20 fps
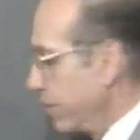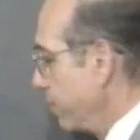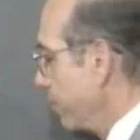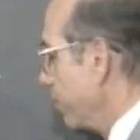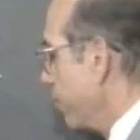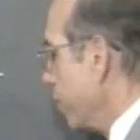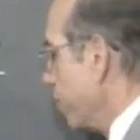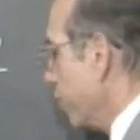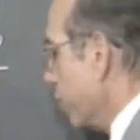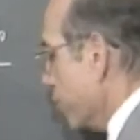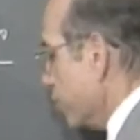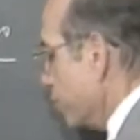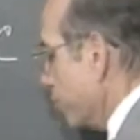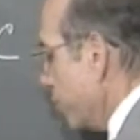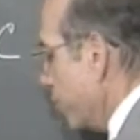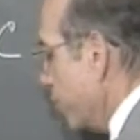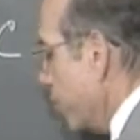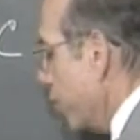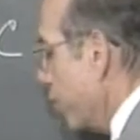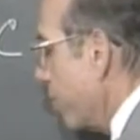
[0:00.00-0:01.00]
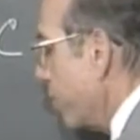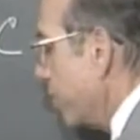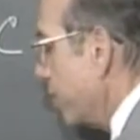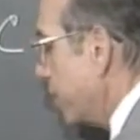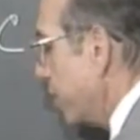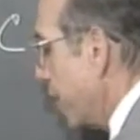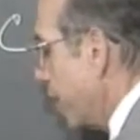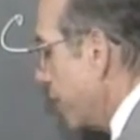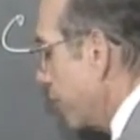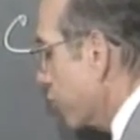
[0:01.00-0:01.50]
because we know when we
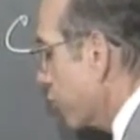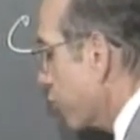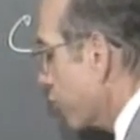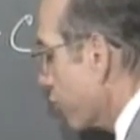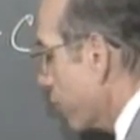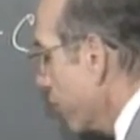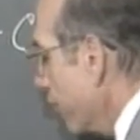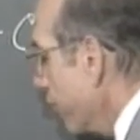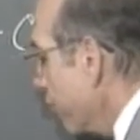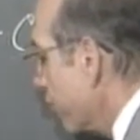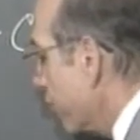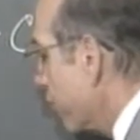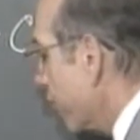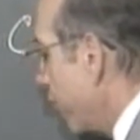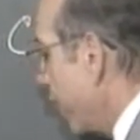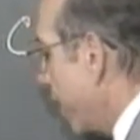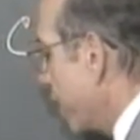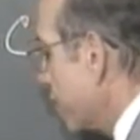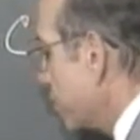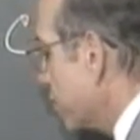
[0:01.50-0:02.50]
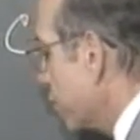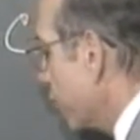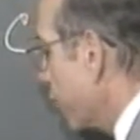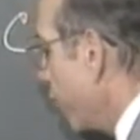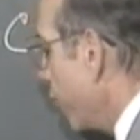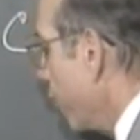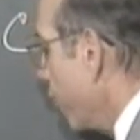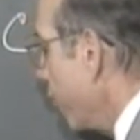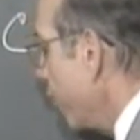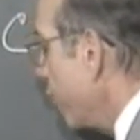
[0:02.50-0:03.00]
take the derivative of x to the
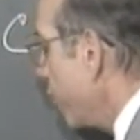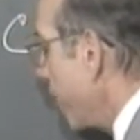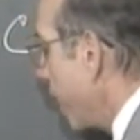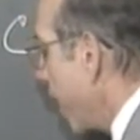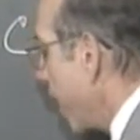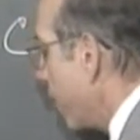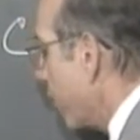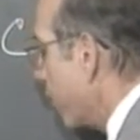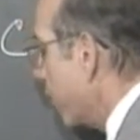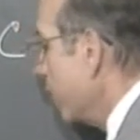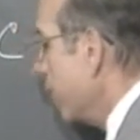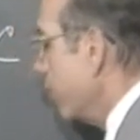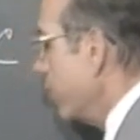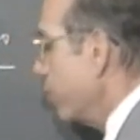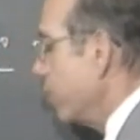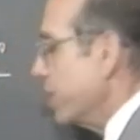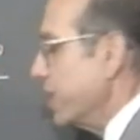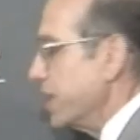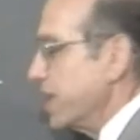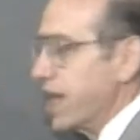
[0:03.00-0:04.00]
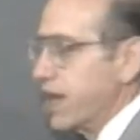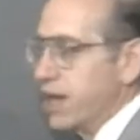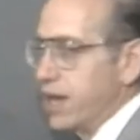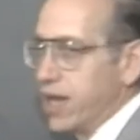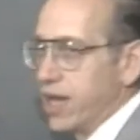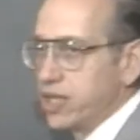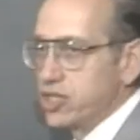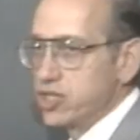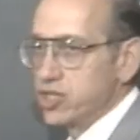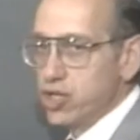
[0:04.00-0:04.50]
fourth power, we get an
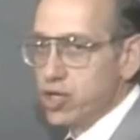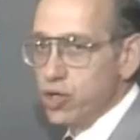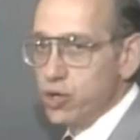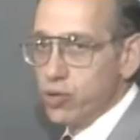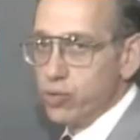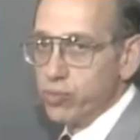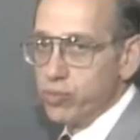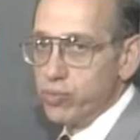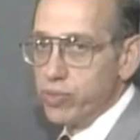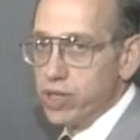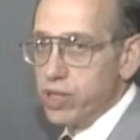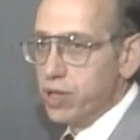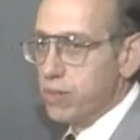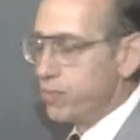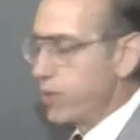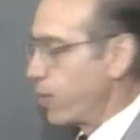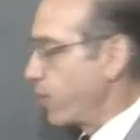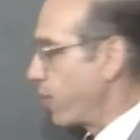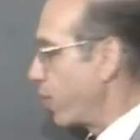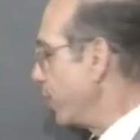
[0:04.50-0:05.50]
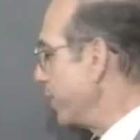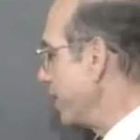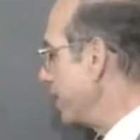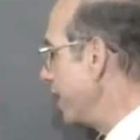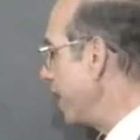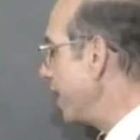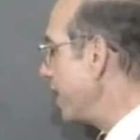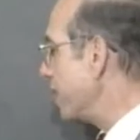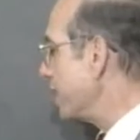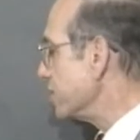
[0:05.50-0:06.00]
x cubed. But what we
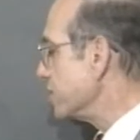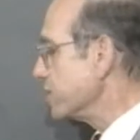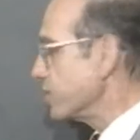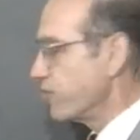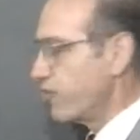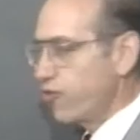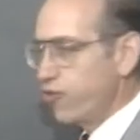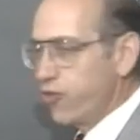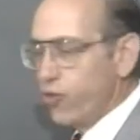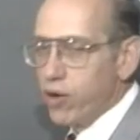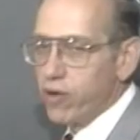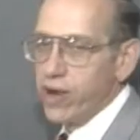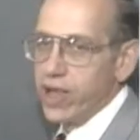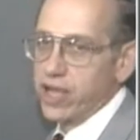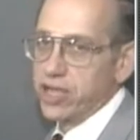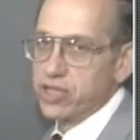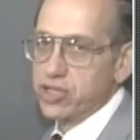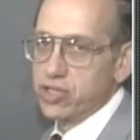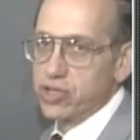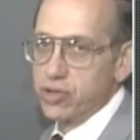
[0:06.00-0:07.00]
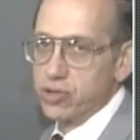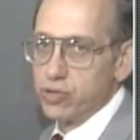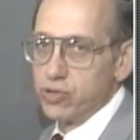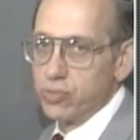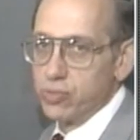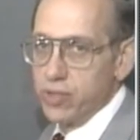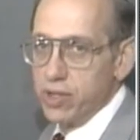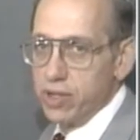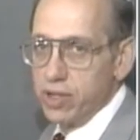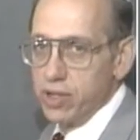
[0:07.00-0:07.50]
get is 4x
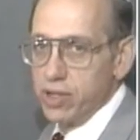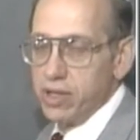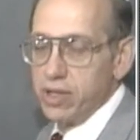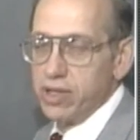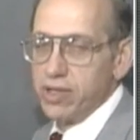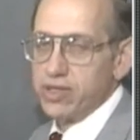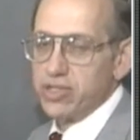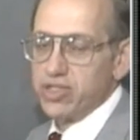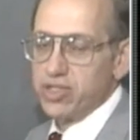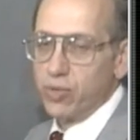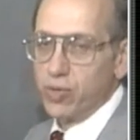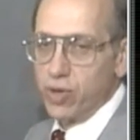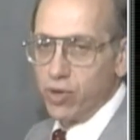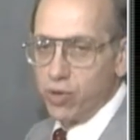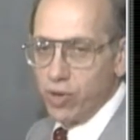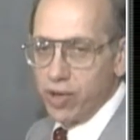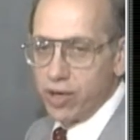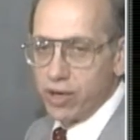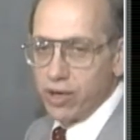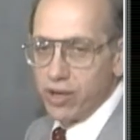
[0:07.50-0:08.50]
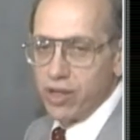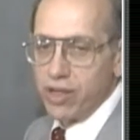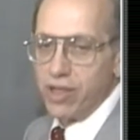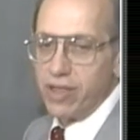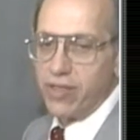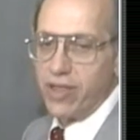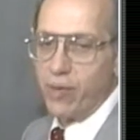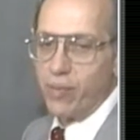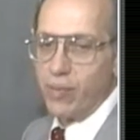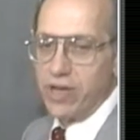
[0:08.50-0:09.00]
cubed. So in order
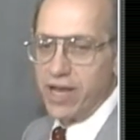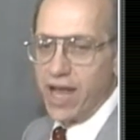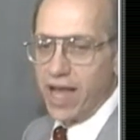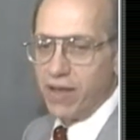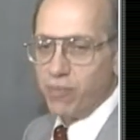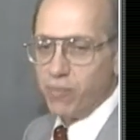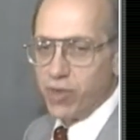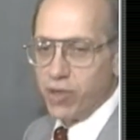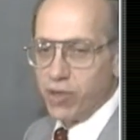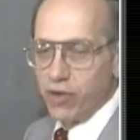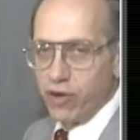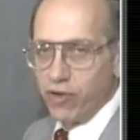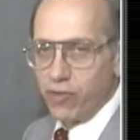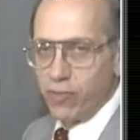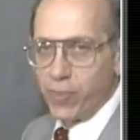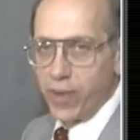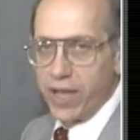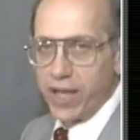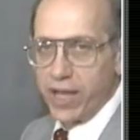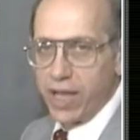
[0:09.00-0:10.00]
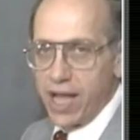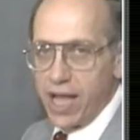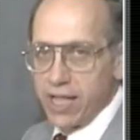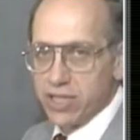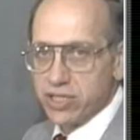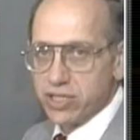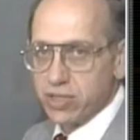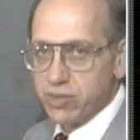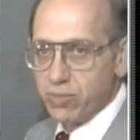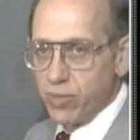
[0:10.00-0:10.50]
that we not be off by a
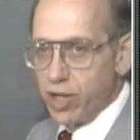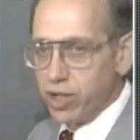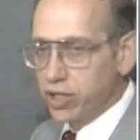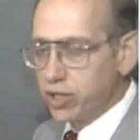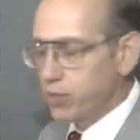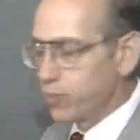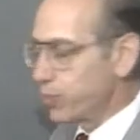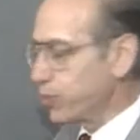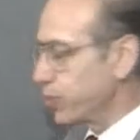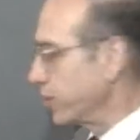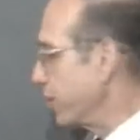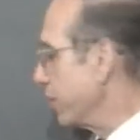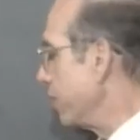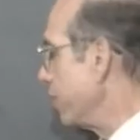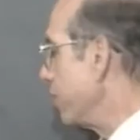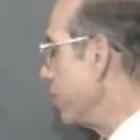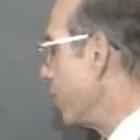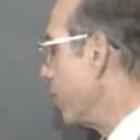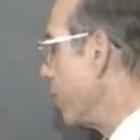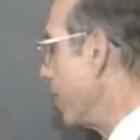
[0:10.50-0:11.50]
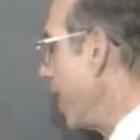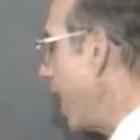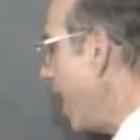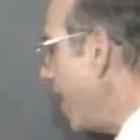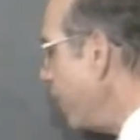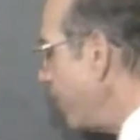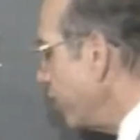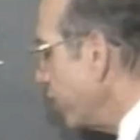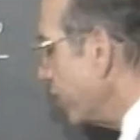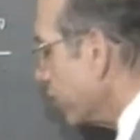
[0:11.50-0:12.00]
constant multiple, what we
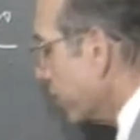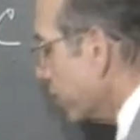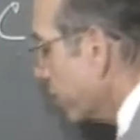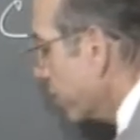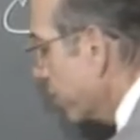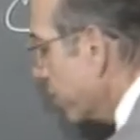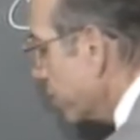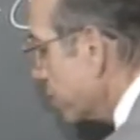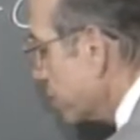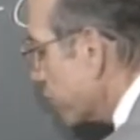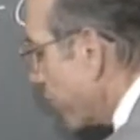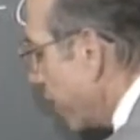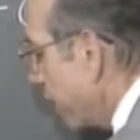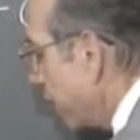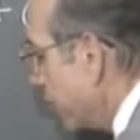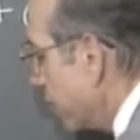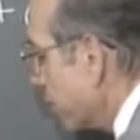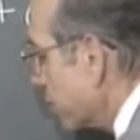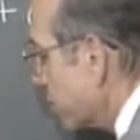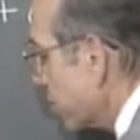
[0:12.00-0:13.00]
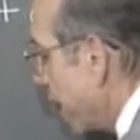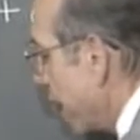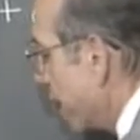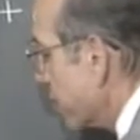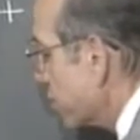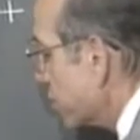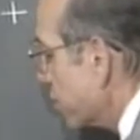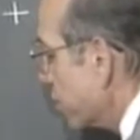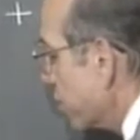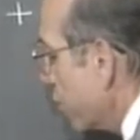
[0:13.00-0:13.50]
have to do is write this
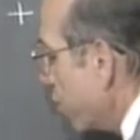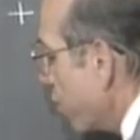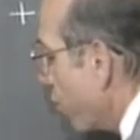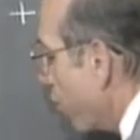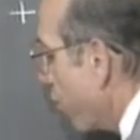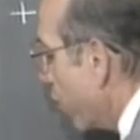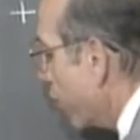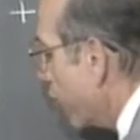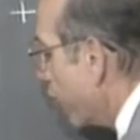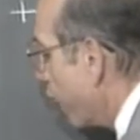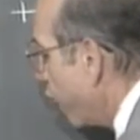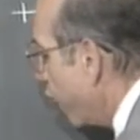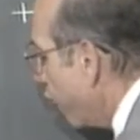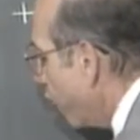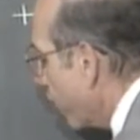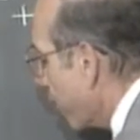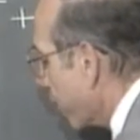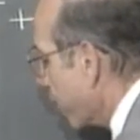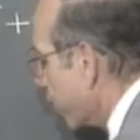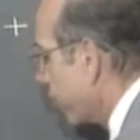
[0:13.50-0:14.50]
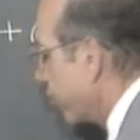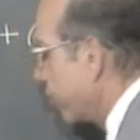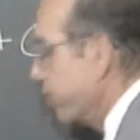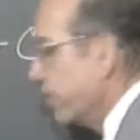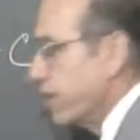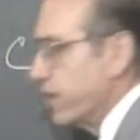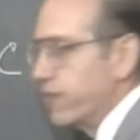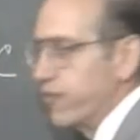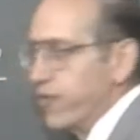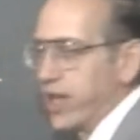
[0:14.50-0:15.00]
as 1/4
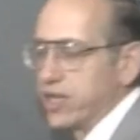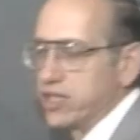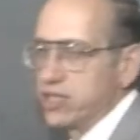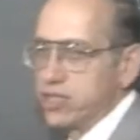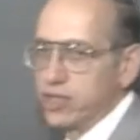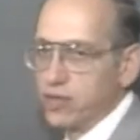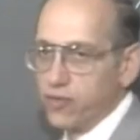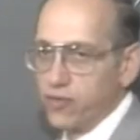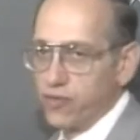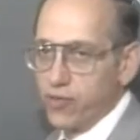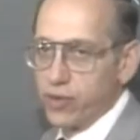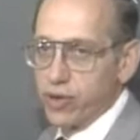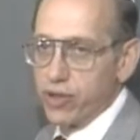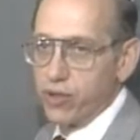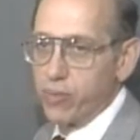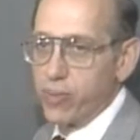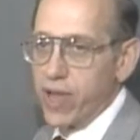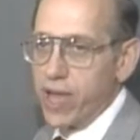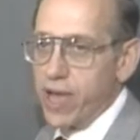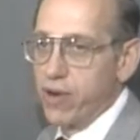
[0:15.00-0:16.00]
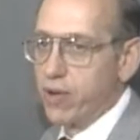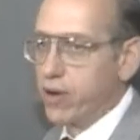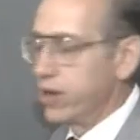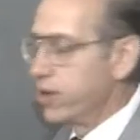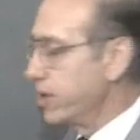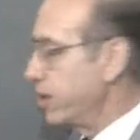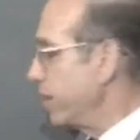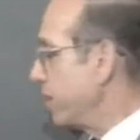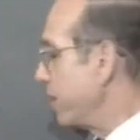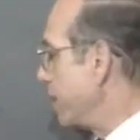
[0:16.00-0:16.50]
of x to the fourth power.
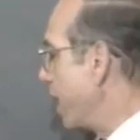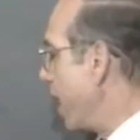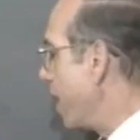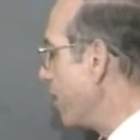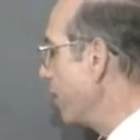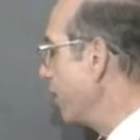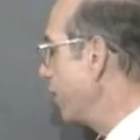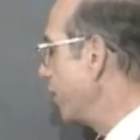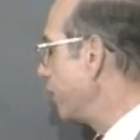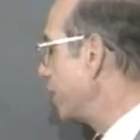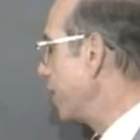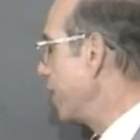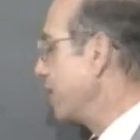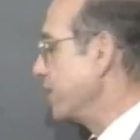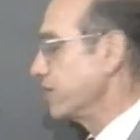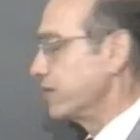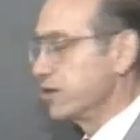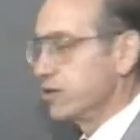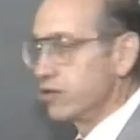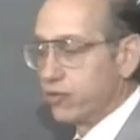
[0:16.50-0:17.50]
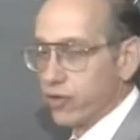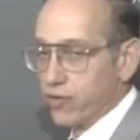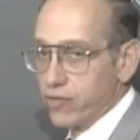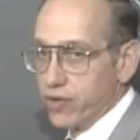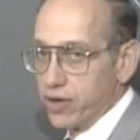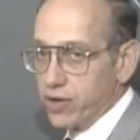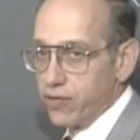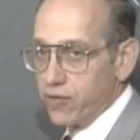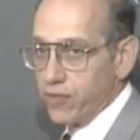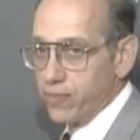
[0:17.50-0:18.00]
Now if you take the
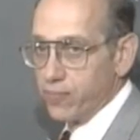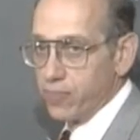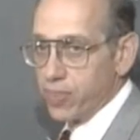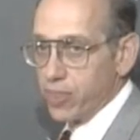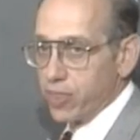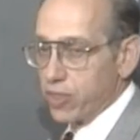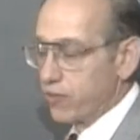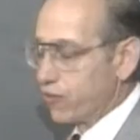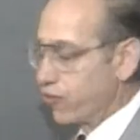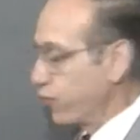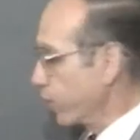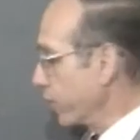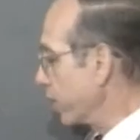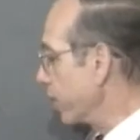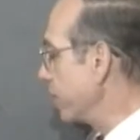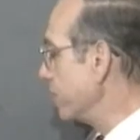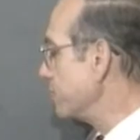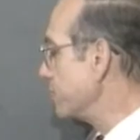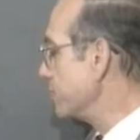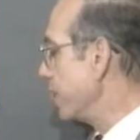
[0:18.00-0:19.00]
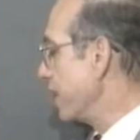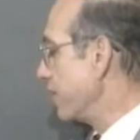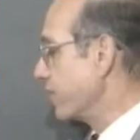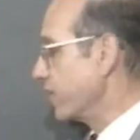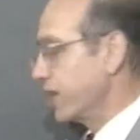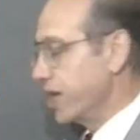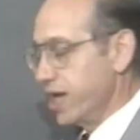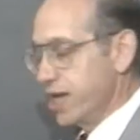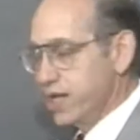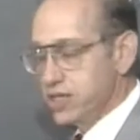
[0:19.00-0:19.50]
derivative, the 4 comes down,
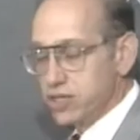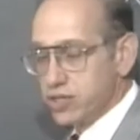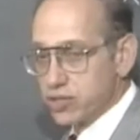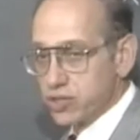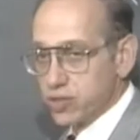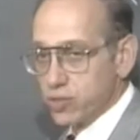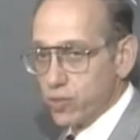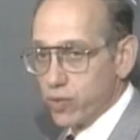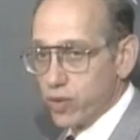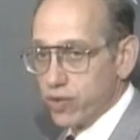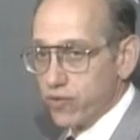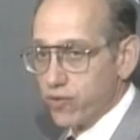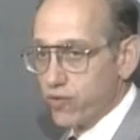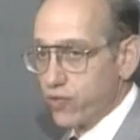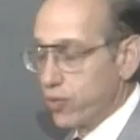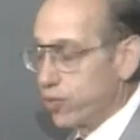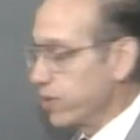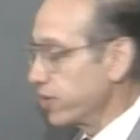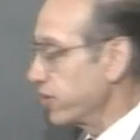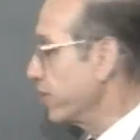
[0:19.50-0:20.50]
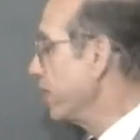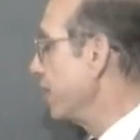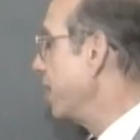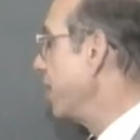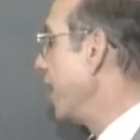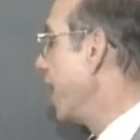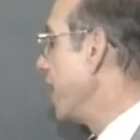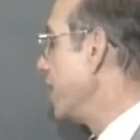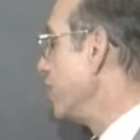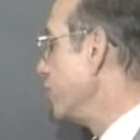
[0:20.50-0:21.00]
cancels the 1/4,
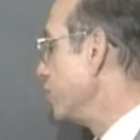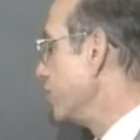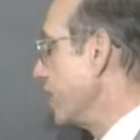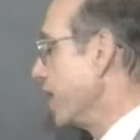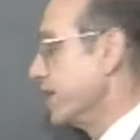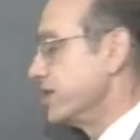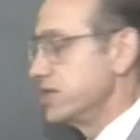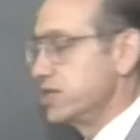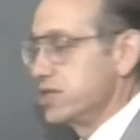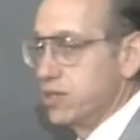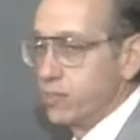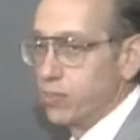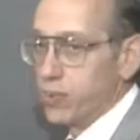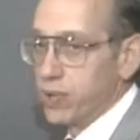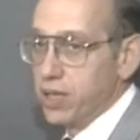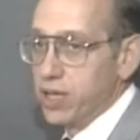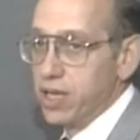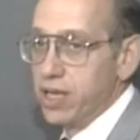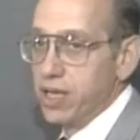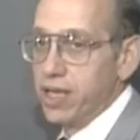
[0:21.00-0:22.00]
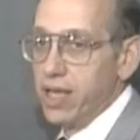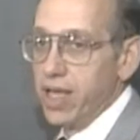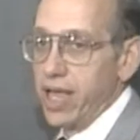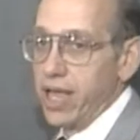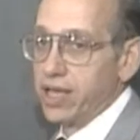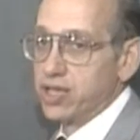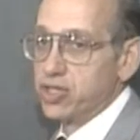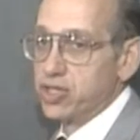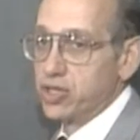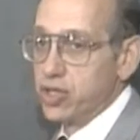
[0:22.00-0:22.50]
and you get simply
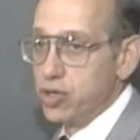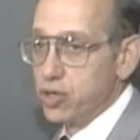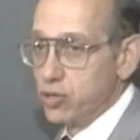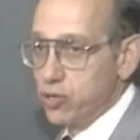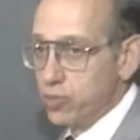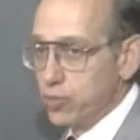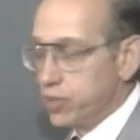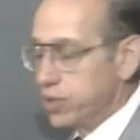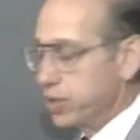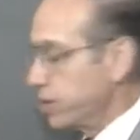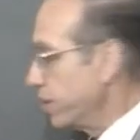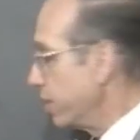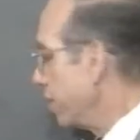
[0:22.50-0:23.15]
x cubed.